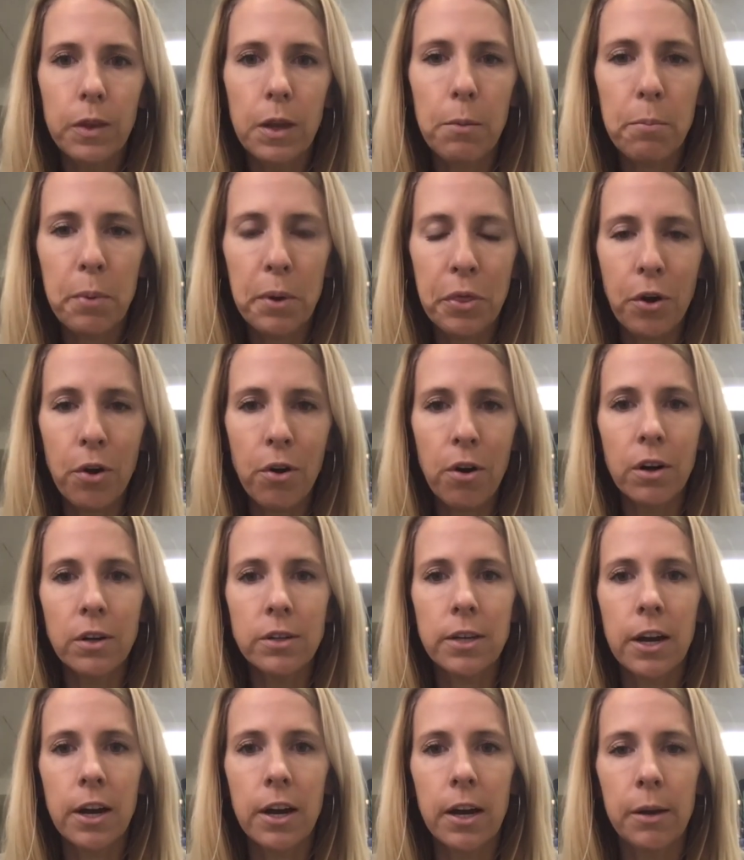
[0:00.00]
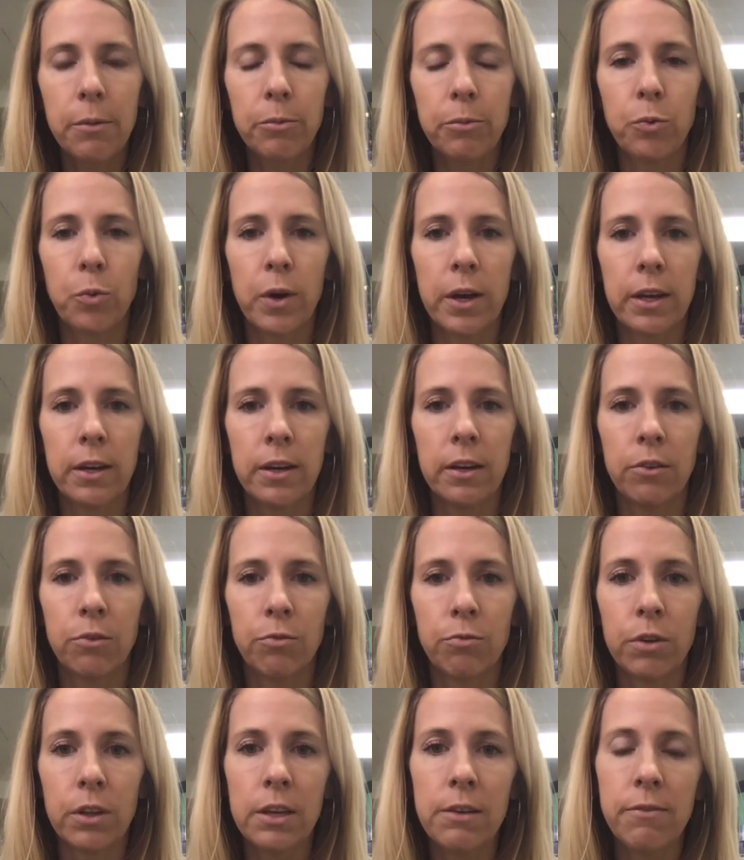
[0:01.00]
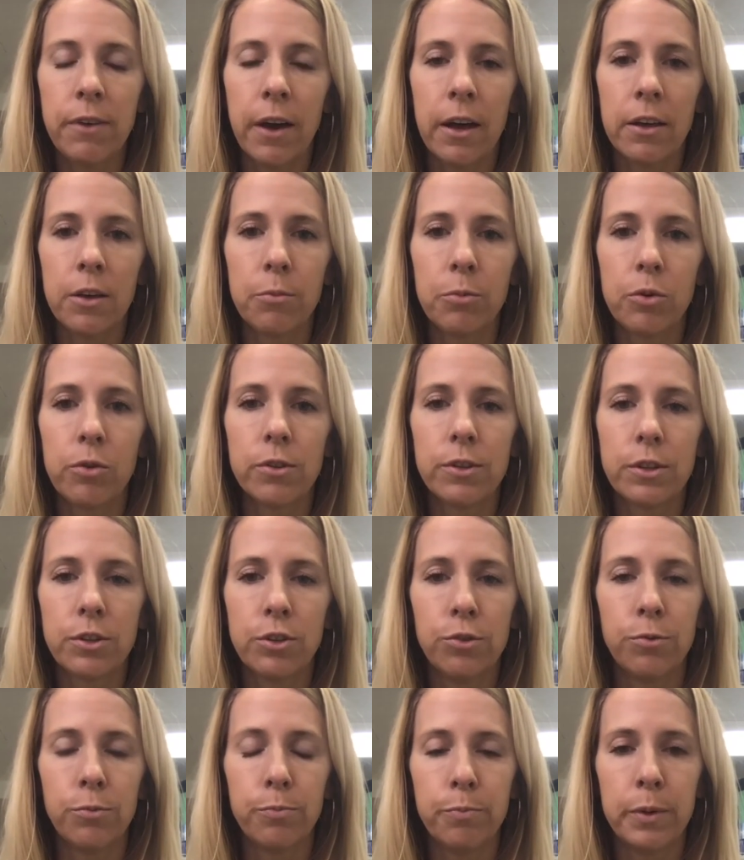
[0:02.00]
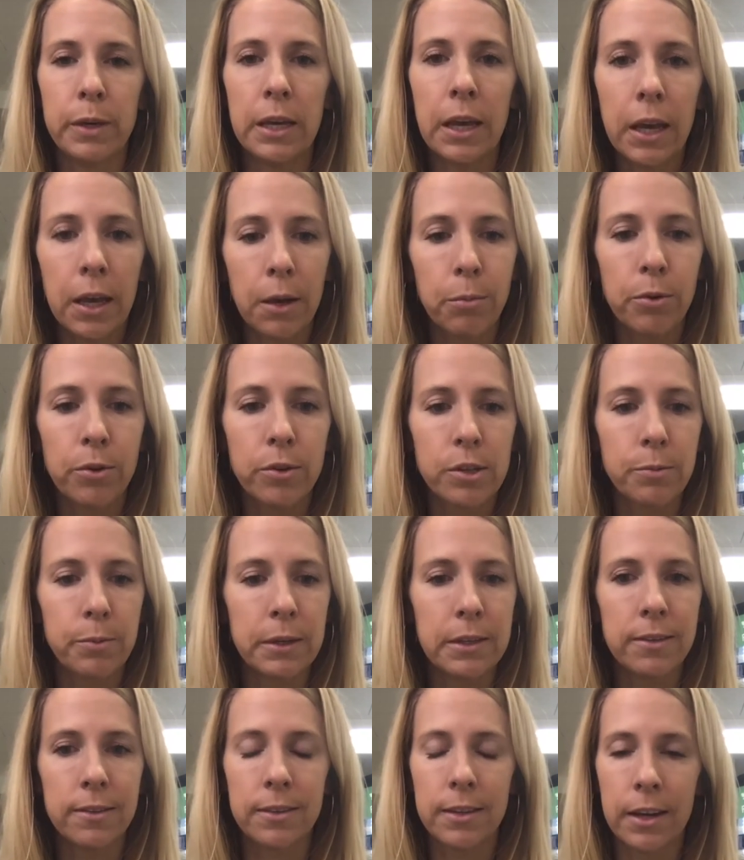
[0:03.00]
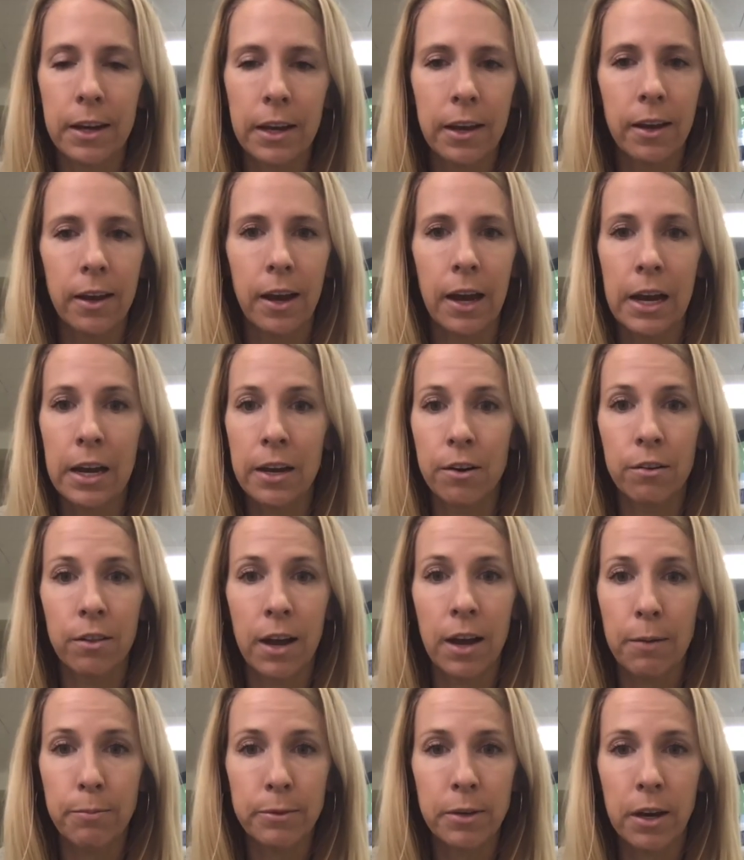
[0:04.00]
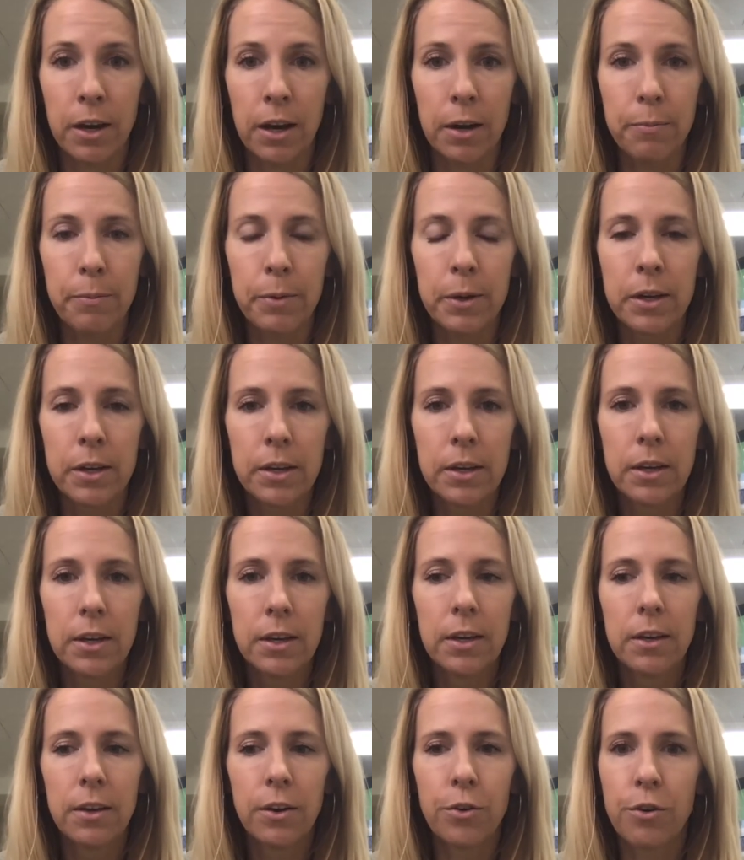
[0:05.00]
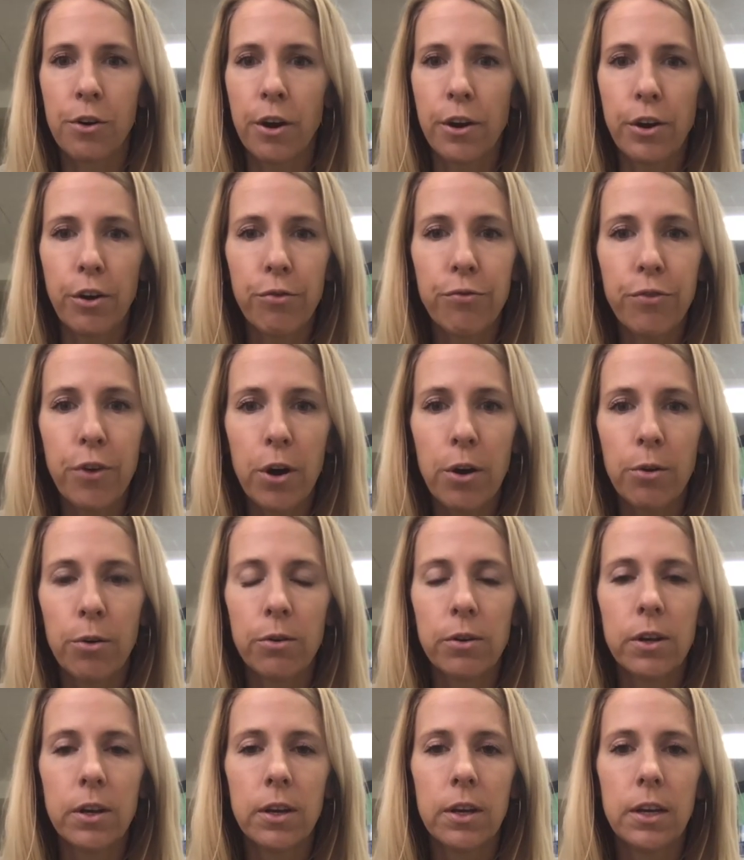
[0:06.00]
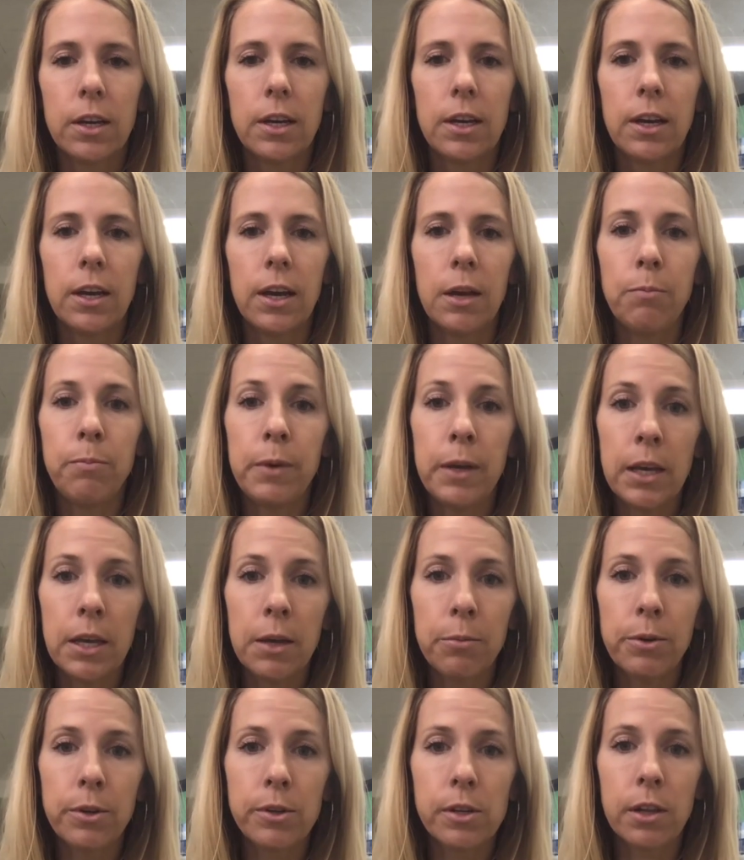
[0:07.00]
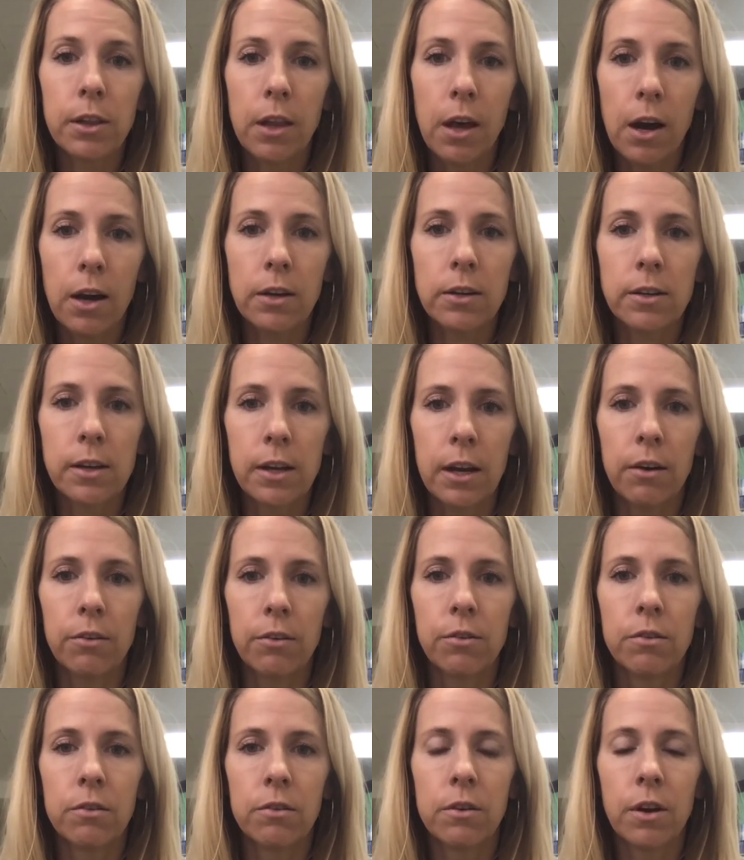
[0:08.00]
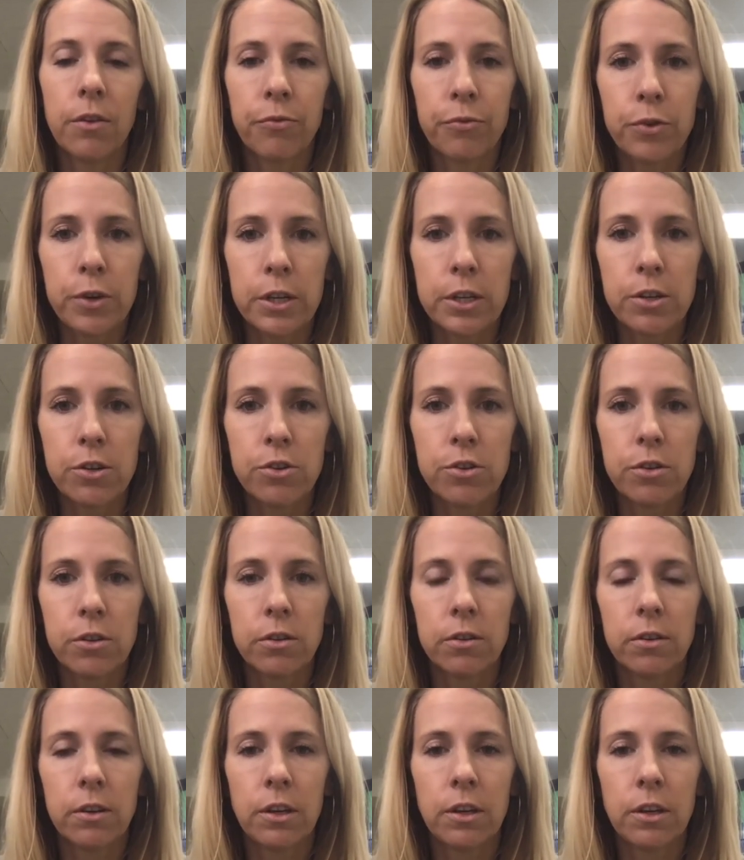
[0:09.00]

But there are times when it's really valuable to be able to be sitting at your laptop or on your phone and be able to lock down a fridge.